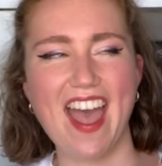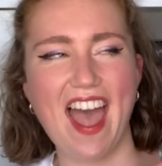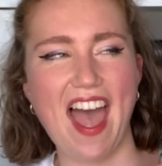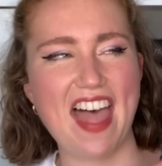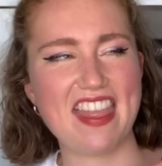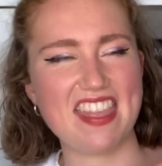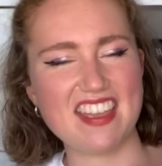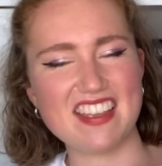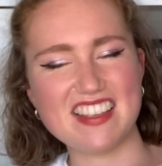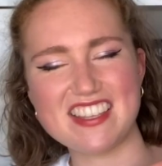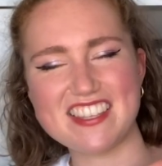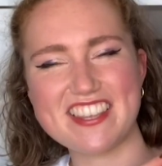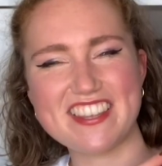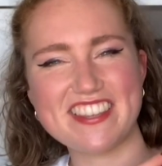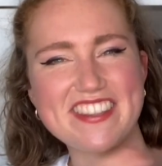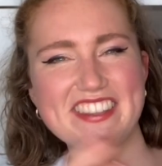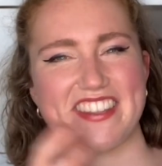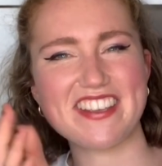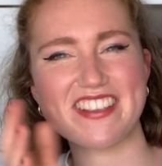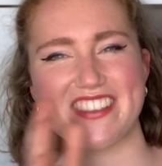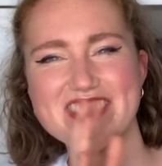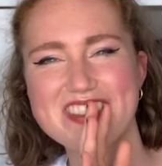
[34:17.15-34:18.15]
and there's
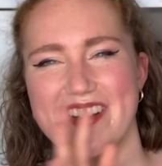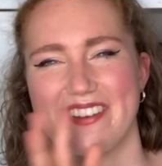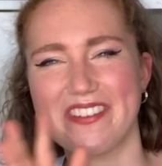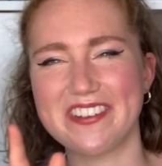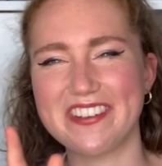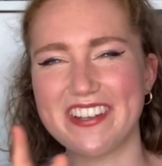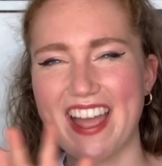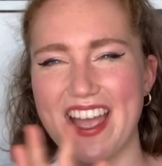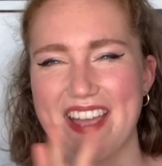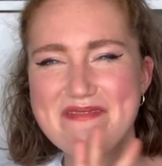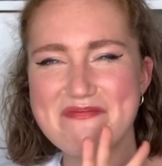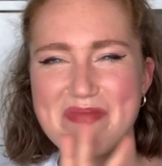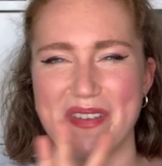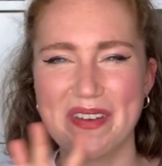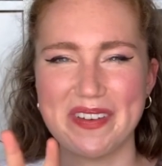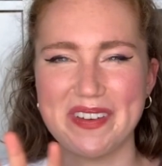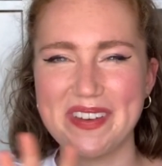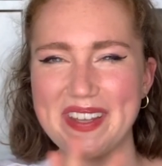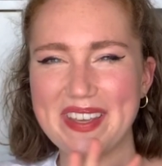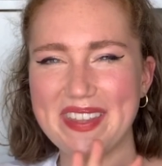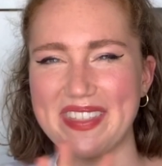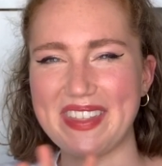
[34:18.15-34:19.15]
there's the whole like
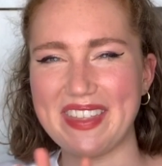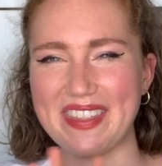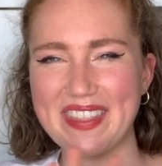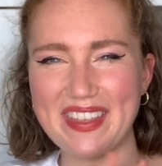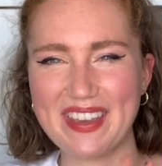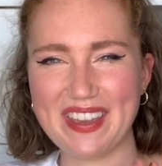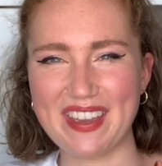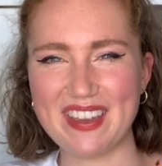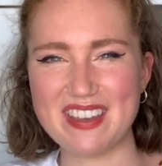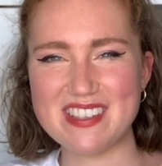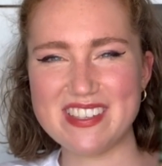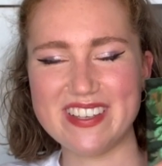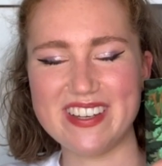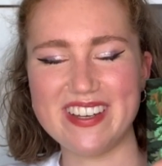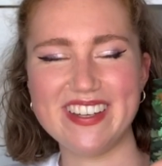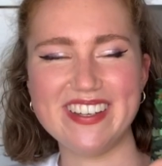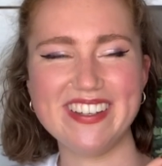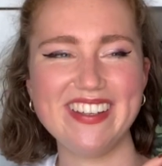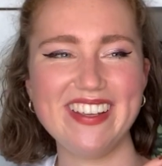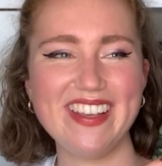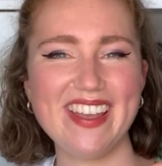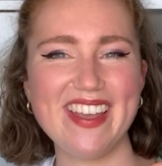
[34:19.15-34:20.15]
bonding thing that goes
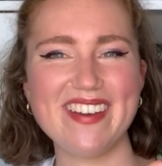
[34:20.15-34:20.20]
on